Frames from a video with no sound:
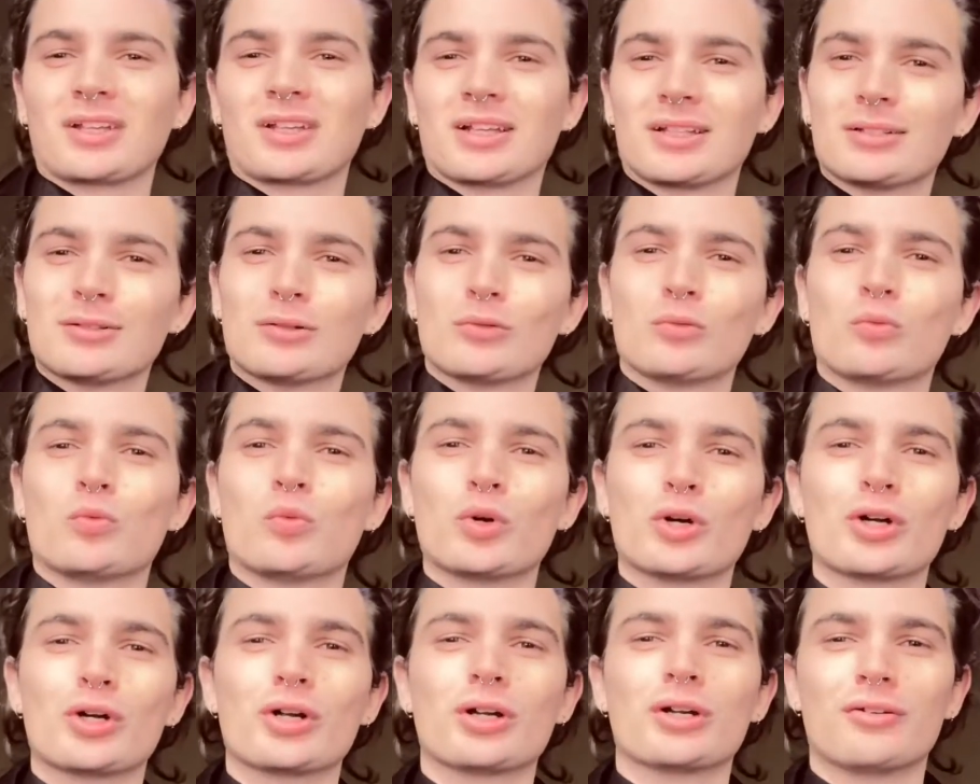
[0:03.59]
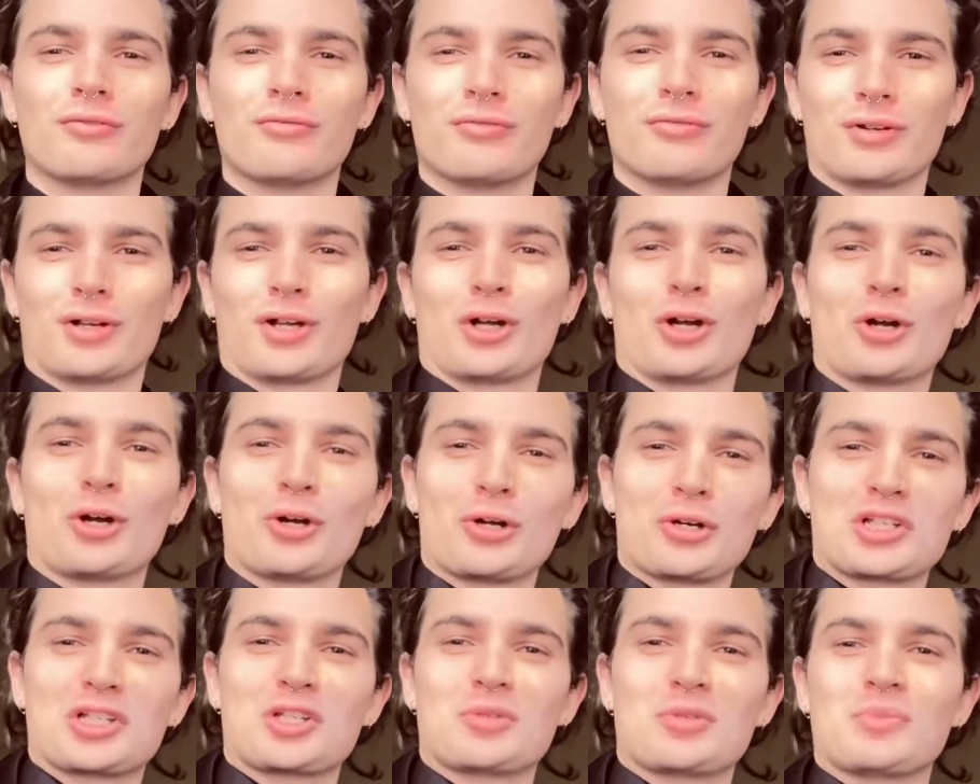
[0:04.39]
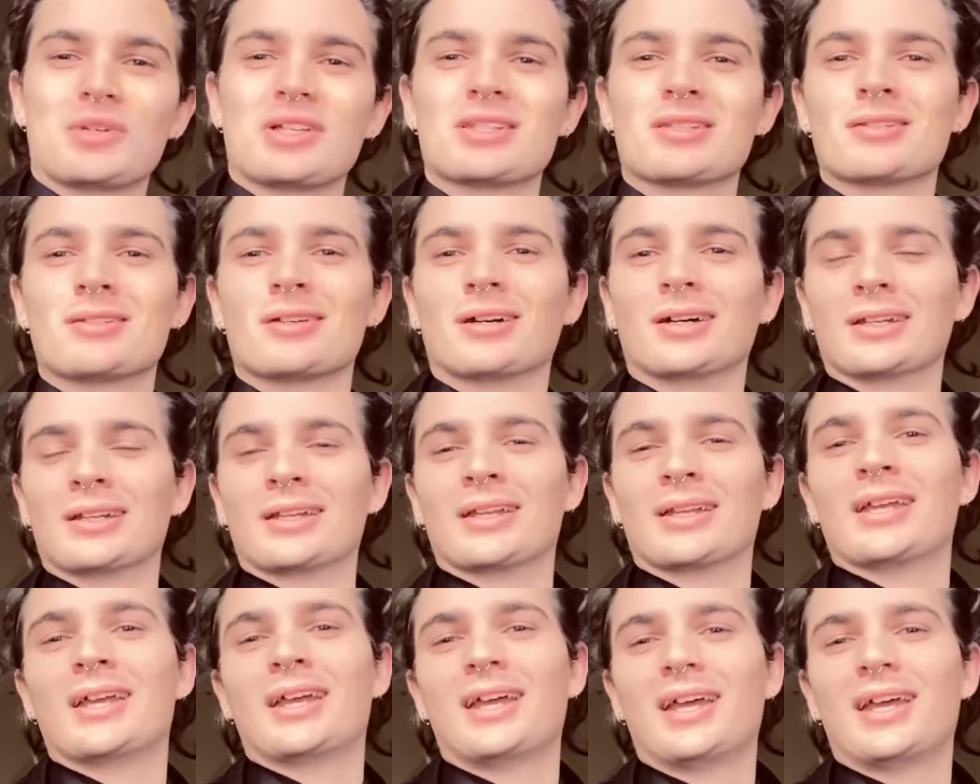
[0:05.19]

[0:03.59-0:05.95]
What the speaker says: a little word of encouragement on